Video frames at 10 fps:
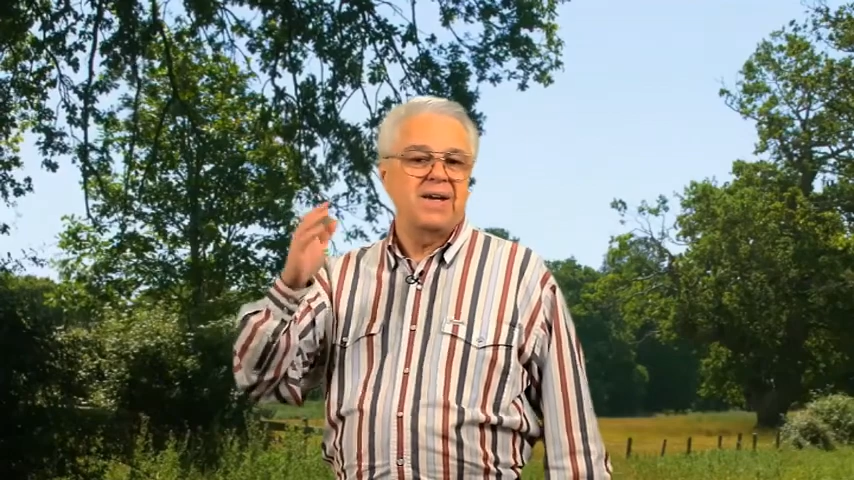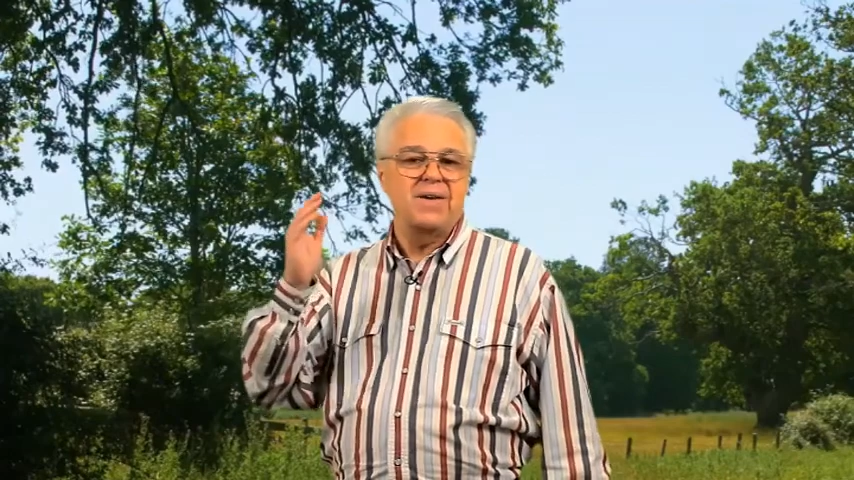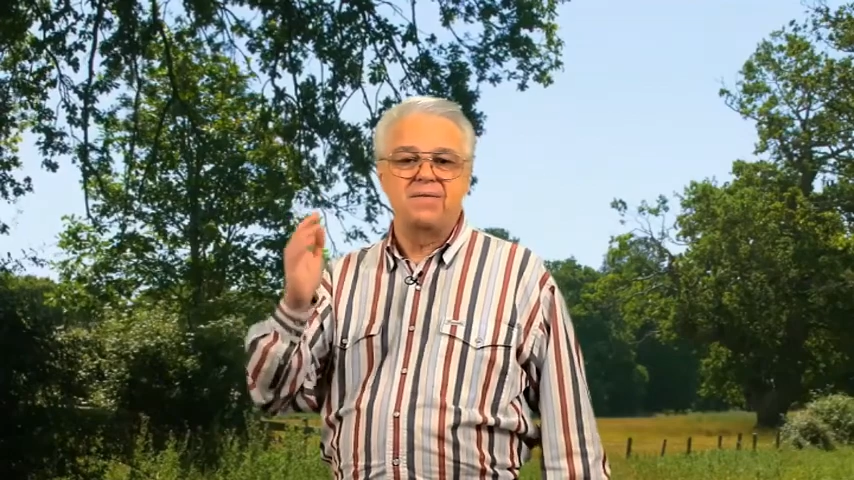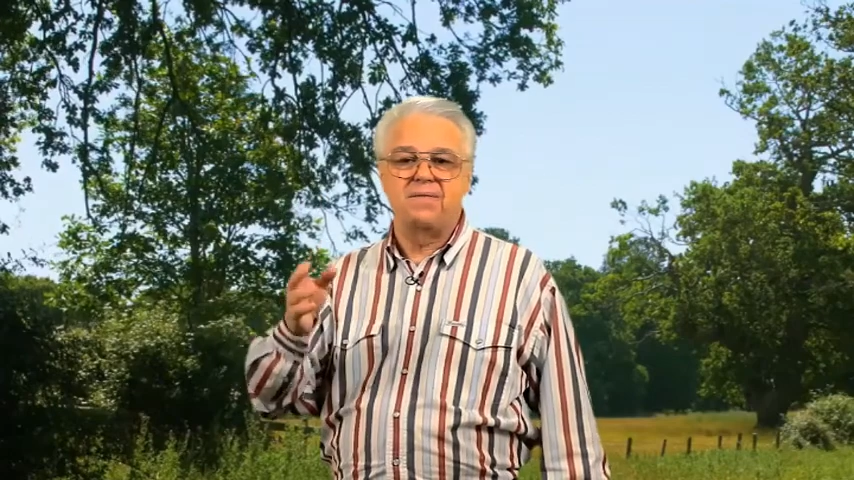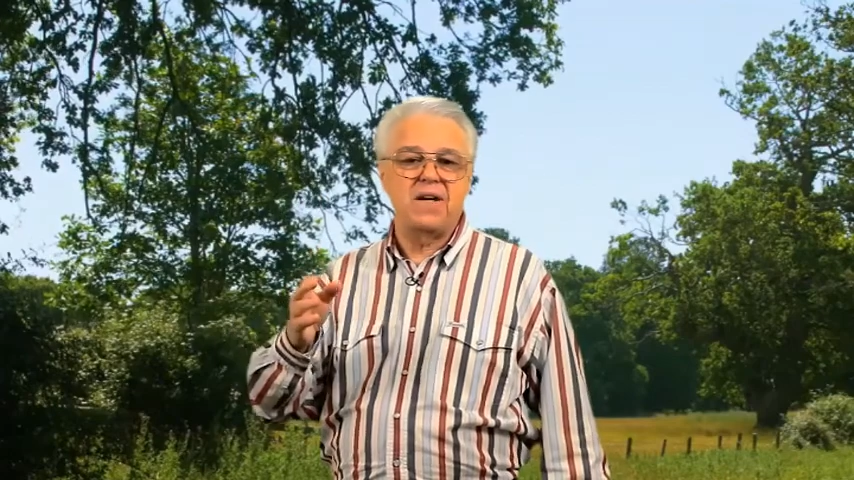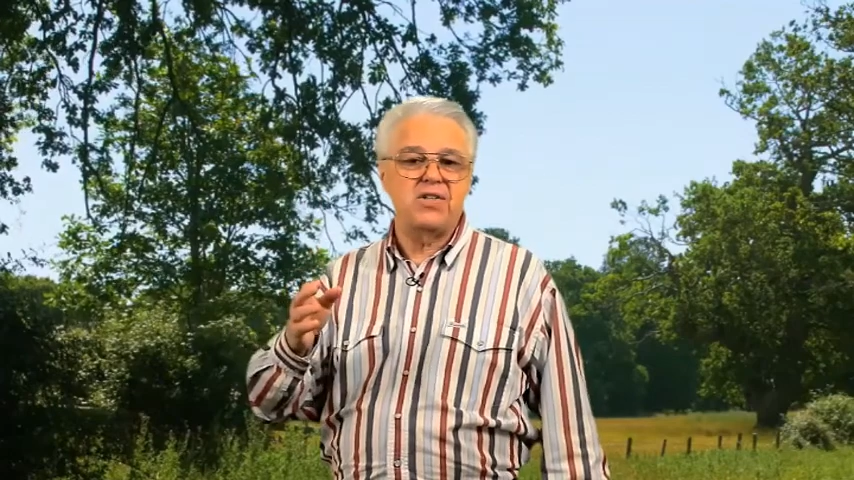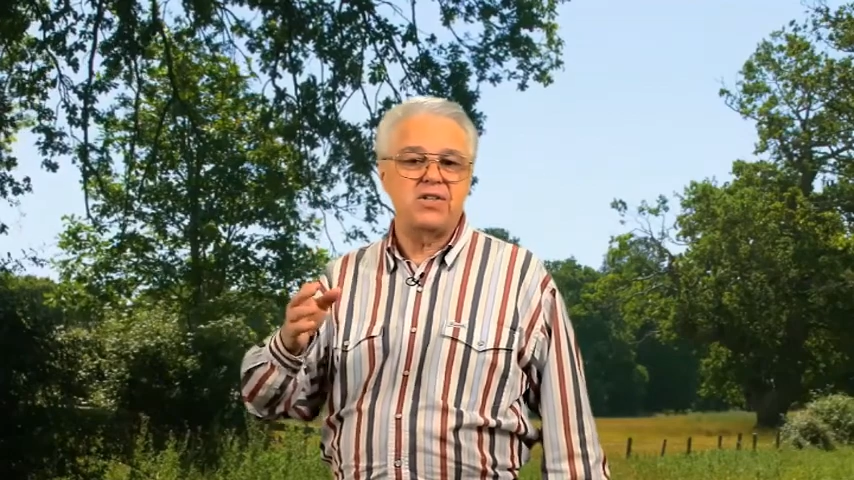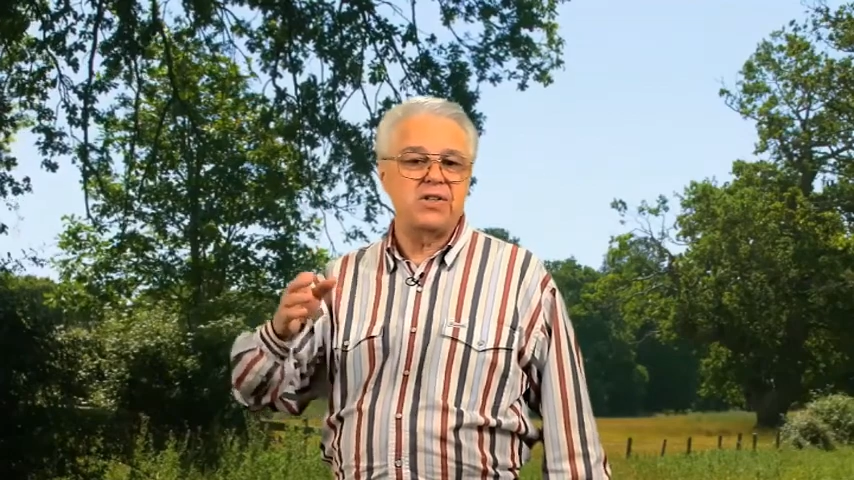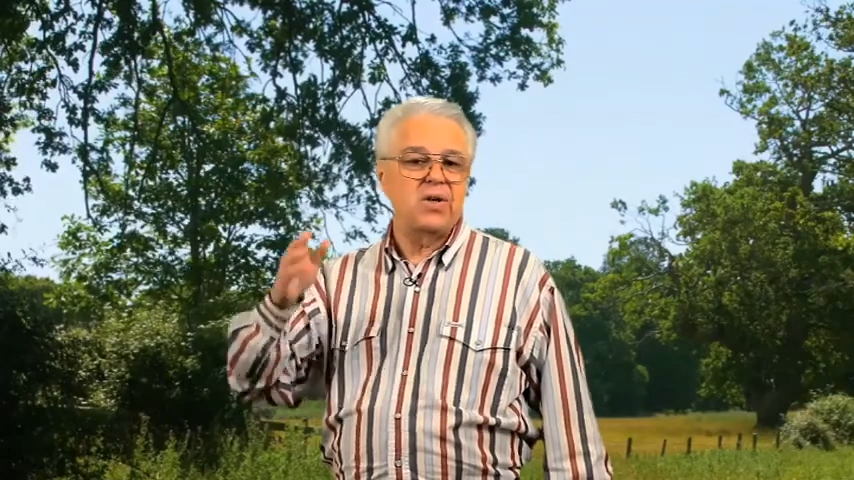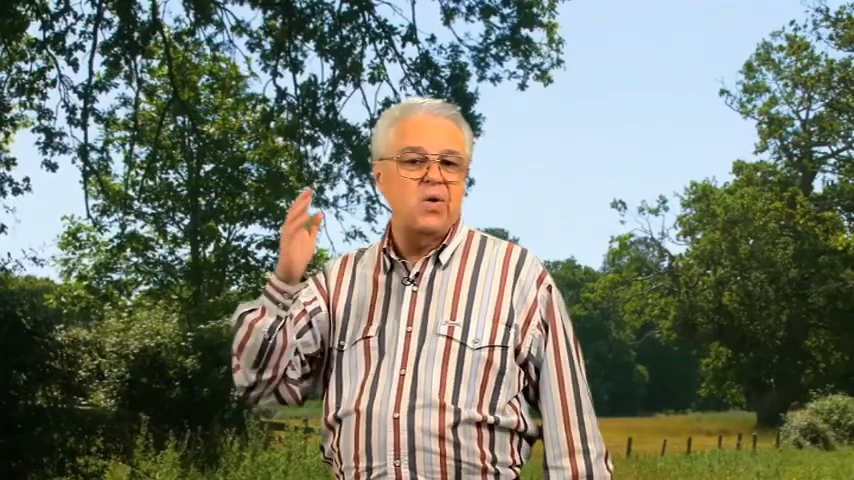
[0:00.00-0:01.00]

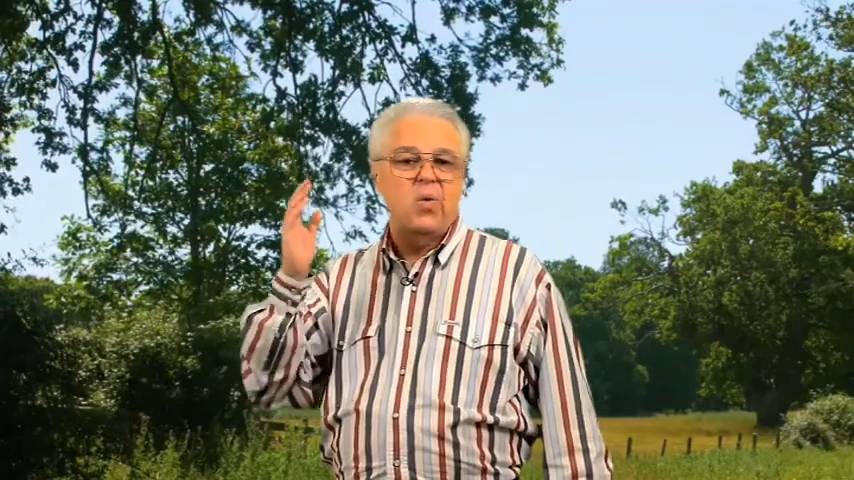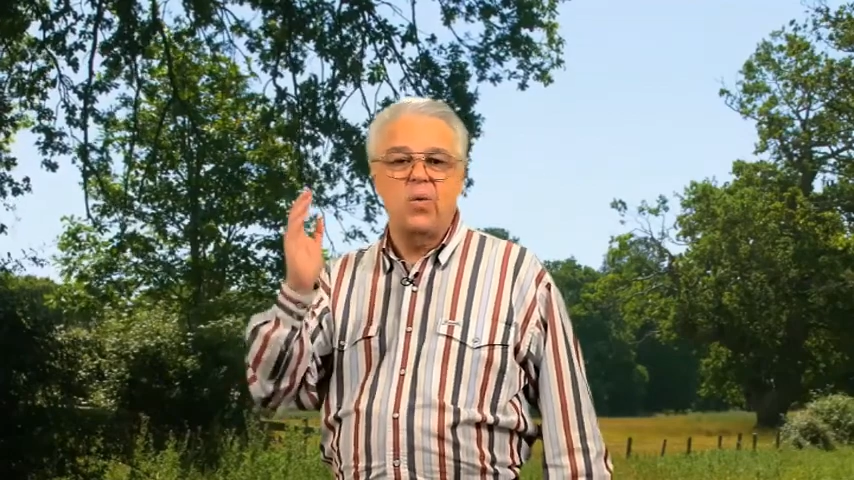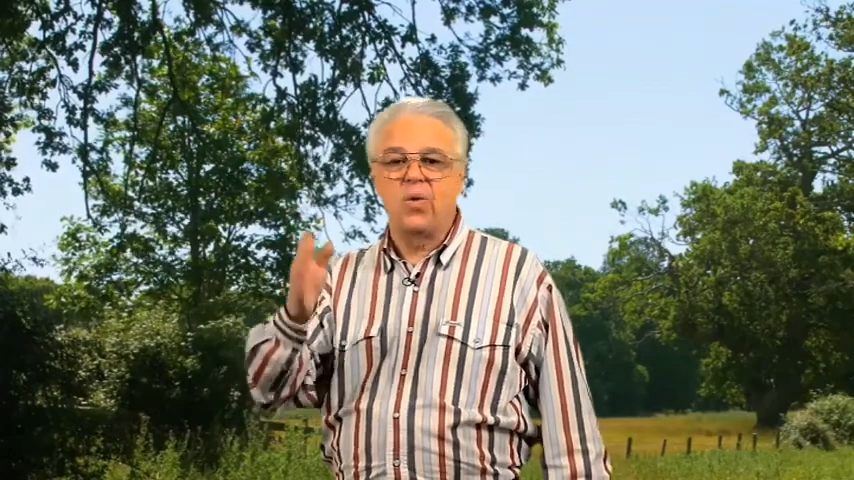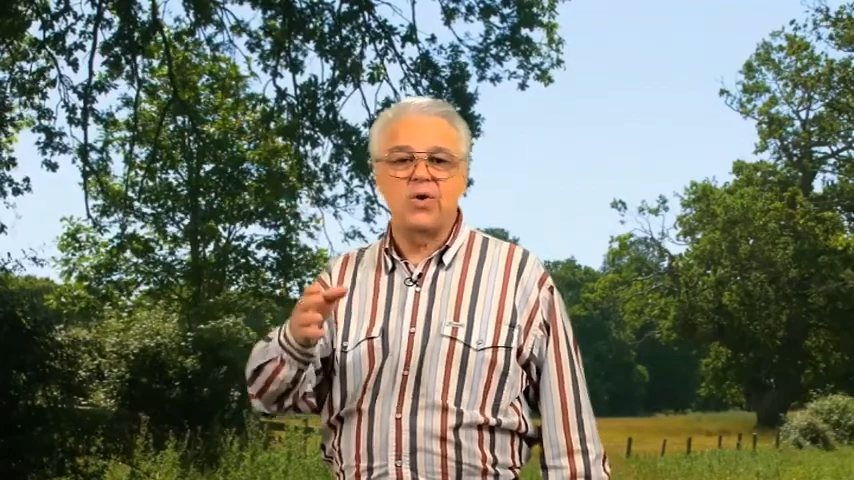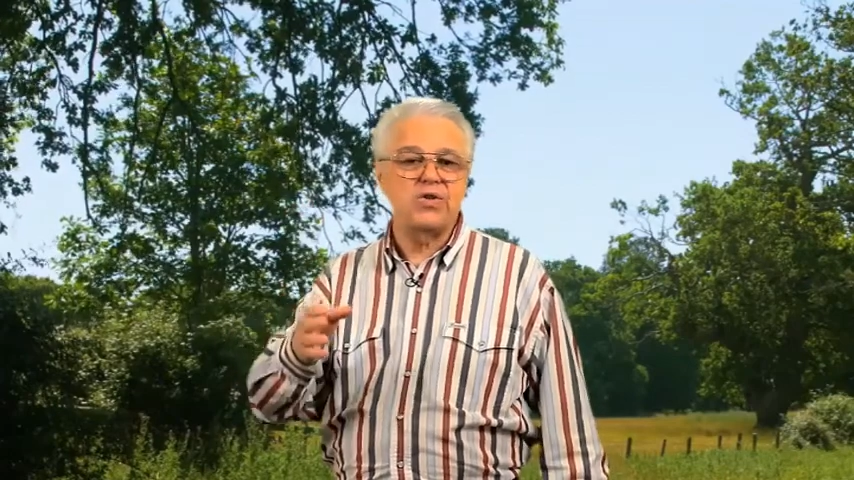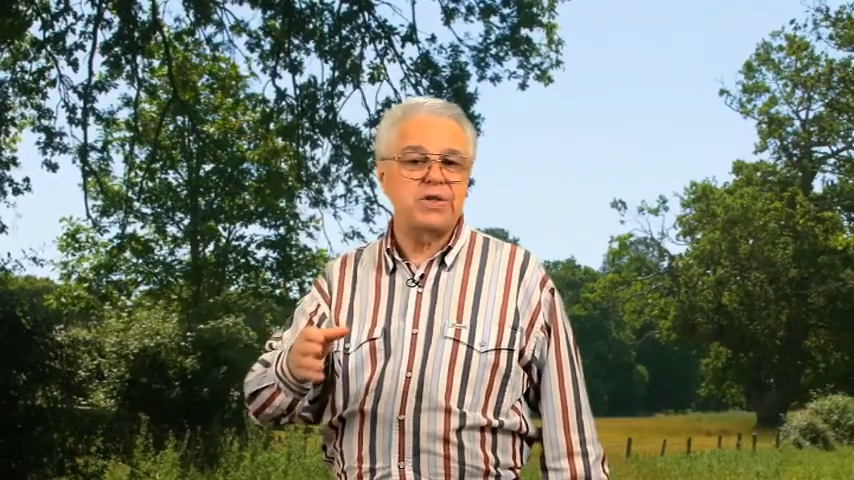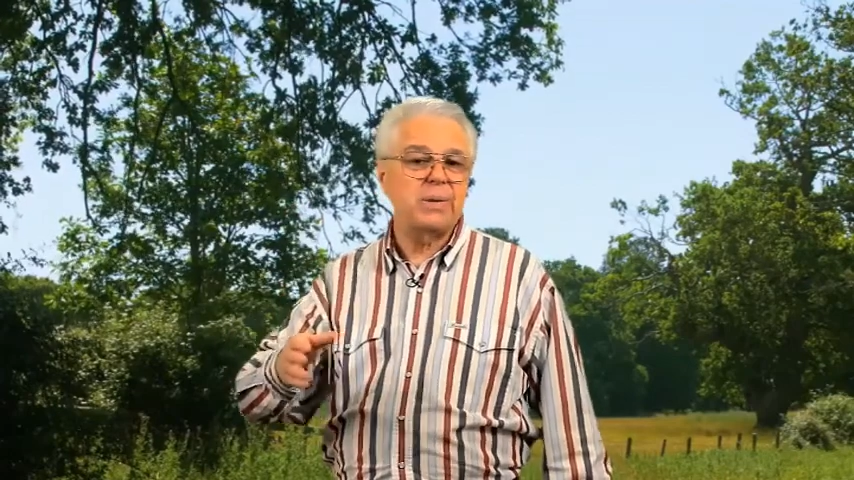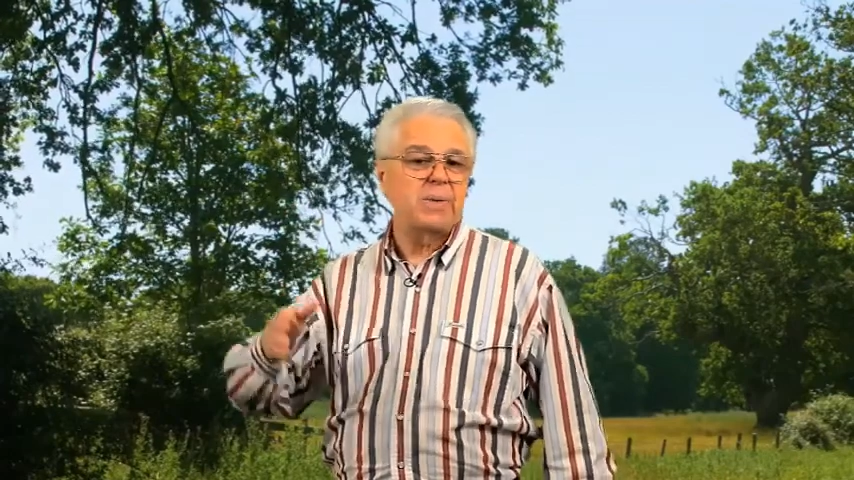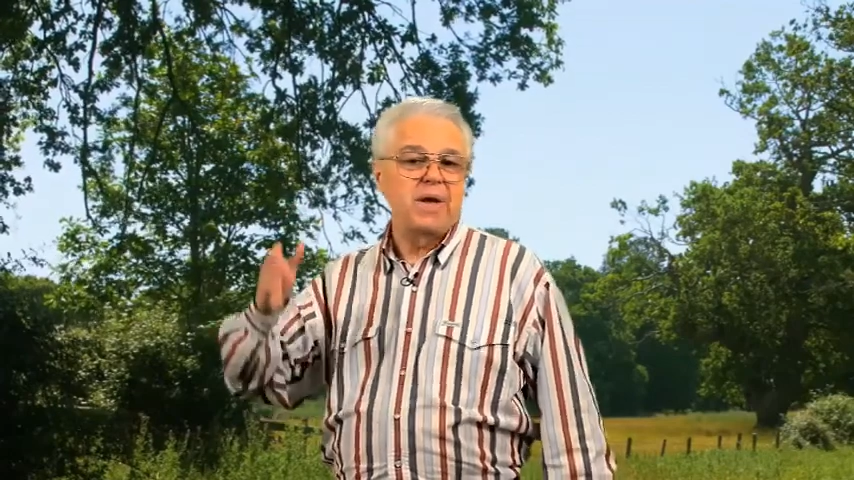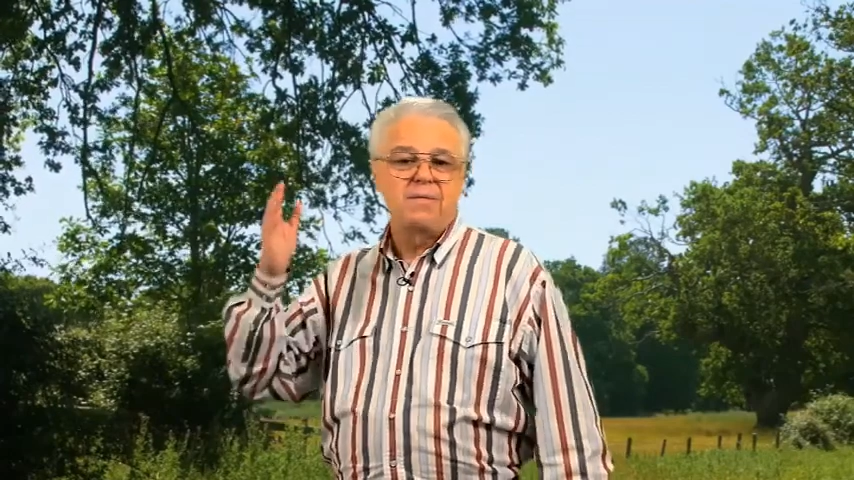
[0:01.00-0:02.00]
confession, worship,